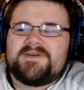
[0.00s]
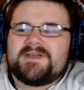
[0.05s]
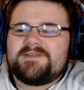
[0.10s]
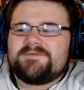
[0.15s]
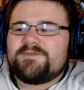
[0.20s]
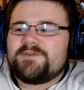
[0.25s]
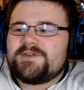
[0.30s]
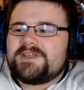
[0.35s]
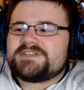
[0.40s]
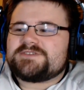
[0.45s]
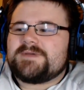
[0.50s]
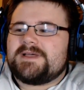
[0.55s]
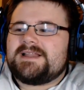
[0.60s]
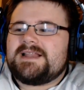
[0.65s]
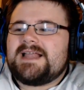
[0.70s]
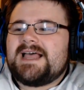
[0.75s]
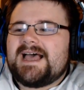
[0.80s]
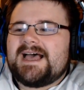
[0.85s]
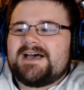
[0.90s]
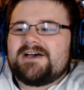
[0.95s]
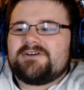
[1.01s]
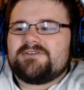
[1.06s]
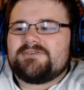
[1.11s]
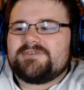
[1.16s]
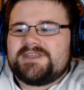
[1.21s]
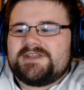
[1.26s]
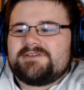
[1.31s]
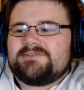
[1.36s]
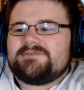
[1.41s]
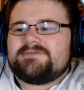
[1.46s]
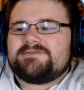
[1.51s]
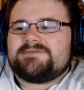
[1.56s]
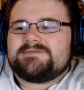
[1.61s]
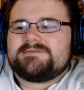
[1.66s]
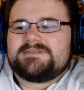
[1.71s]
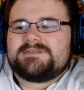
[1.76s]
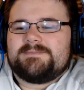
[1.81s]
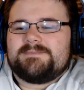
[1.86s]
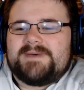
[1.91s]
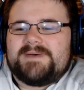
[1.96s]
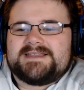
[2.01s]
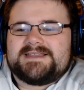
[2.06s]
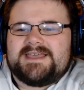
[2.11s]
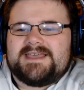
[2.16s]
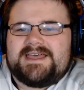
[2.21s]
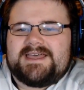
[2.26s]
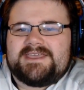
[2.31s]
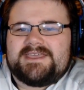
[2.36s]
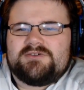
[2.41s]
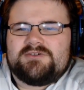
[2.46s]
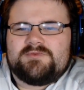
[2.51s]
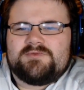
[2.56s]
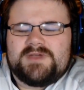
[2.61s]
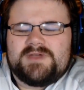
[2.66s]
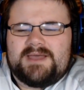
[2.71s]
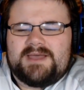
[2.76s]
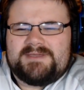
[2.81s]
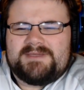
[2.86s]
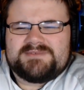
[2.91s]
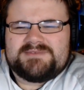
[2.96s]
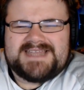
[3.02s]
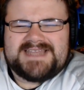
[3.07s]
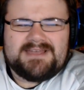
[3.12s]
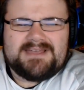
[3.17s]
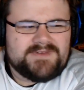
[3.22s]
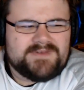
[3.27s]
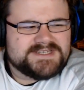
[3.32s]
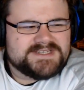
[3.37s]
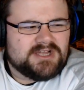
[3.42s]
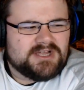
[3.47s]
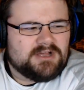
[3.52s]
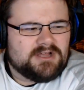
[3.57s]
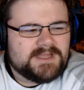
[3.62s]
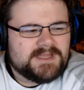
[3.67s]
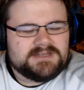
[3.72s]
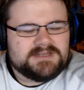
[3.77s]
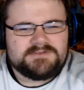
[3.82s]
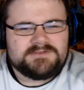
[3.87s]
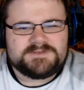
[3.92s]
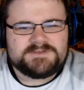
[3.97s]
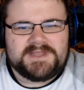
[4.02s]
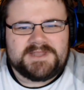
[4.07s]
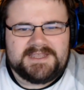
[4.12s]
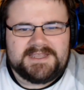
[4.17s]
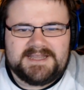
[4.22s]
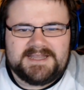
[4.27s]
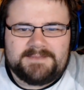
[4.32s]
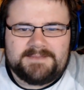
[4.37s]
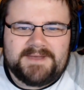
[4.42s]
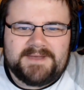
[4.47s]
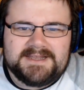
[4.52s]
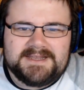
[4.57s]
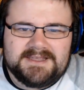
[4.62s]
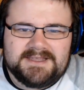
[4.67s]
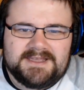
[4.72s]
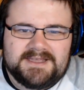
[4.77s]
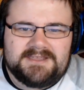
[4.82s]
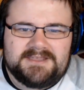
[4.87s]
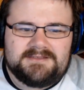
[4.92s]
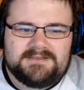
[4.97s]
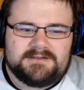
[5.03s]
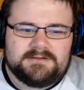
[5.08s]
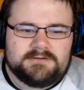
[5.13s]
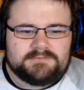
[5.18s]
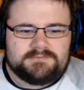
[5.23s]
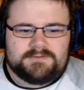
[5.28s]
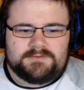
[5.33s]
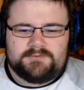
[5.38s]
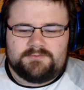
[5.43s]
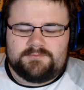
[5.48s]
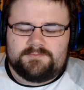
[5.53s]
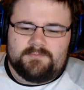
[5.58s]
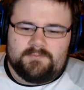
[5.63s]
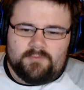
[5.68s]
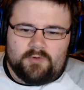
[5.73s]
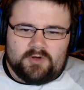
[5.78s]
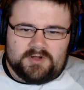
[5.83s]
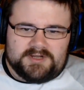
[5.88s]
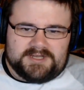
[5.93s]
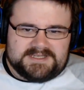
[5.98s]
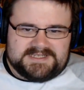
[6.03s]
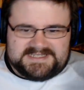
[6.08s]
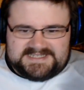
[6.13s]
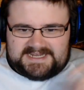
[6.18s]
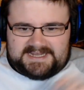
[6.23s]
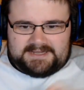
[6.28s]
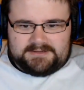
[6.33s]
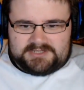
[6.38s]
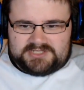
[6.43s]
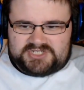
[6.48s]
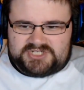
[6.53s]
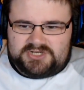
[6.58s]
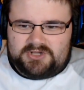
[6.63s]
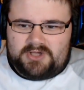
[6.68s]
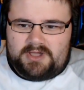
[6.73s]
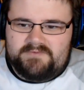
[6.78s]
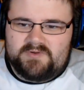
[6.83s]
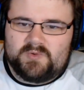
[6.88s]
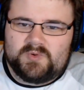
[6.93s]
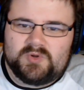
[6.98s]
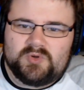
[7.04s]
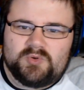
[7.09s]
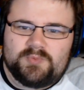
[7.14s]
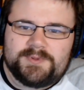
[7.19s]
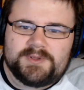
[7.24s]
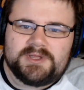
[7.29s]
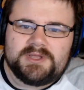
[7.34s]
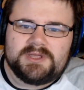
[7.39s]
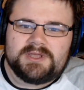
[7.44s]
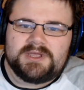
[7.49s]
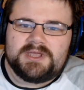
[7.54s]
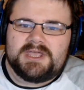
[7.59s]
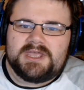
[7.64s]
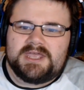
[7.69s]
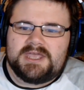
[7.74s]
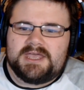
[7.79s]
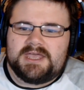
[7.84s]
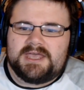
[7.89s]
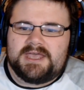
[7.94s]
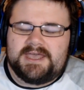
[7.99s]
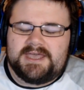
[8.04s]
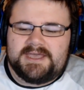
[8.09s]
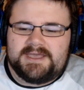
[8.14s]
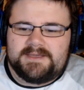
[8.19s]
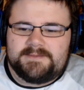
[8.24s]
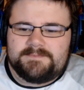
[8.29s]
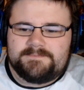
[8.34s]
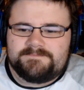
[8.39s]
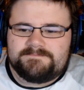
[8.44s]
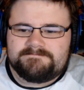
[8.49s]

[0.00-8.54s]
it funny as well how you know the bad guy who I mean was that Riz Ahmed who was playing that bad guy you know who walked into town and shot everyone up. Um,